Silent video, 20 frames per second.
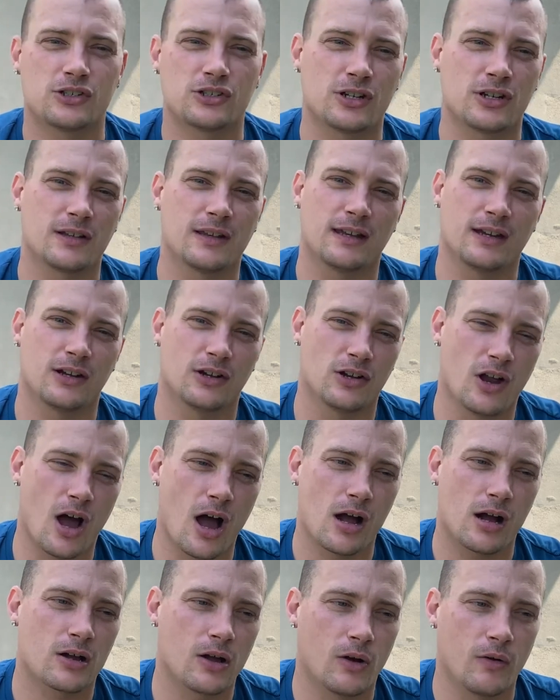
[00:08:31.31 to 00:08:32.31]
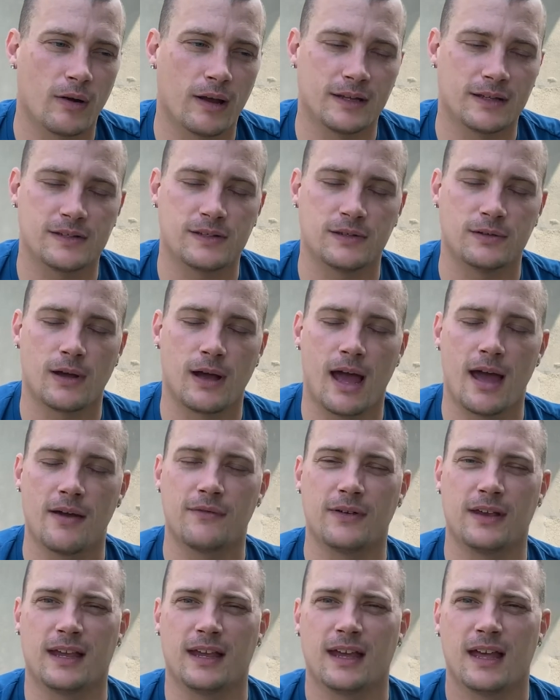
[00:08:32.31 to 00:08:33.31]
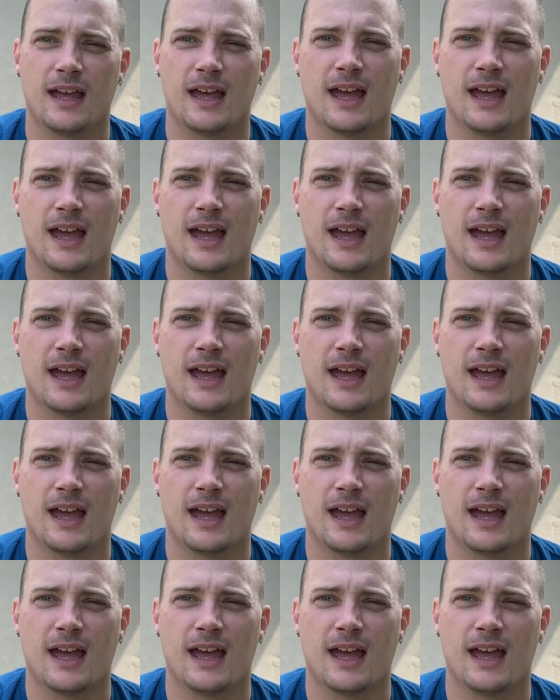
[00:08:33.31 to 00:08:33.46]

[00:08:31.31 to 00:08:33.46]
sure that you're not going too heavy.